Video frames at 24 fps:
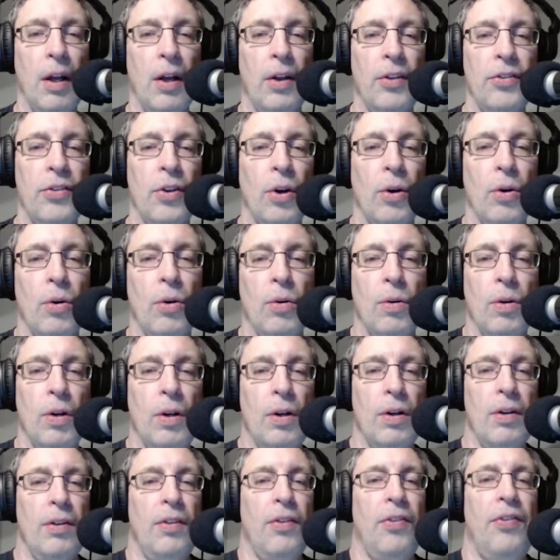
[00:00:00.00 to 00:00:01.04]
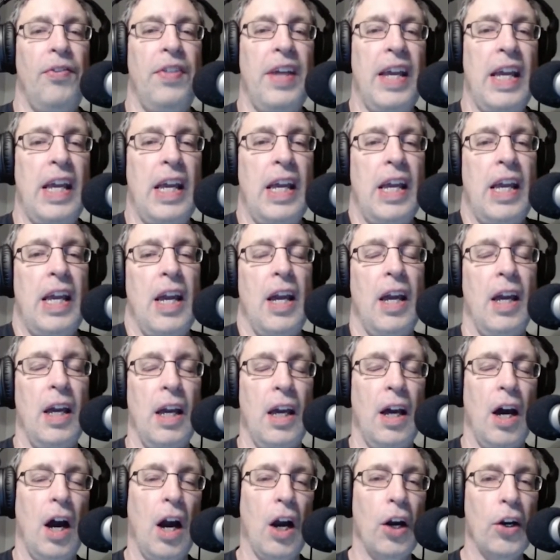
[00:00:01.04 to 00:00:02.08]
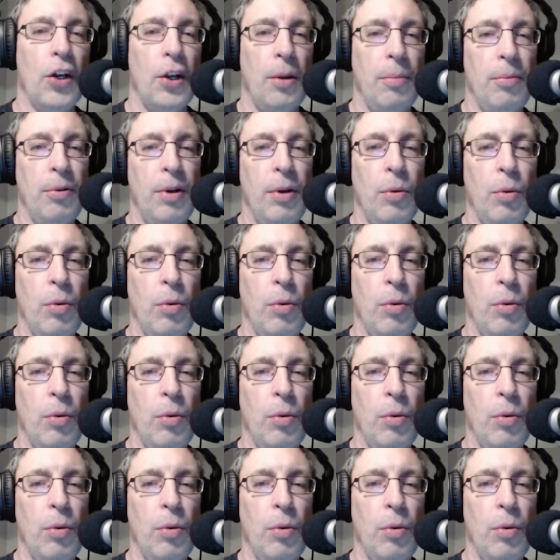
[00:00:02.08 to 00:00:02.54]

So the arguably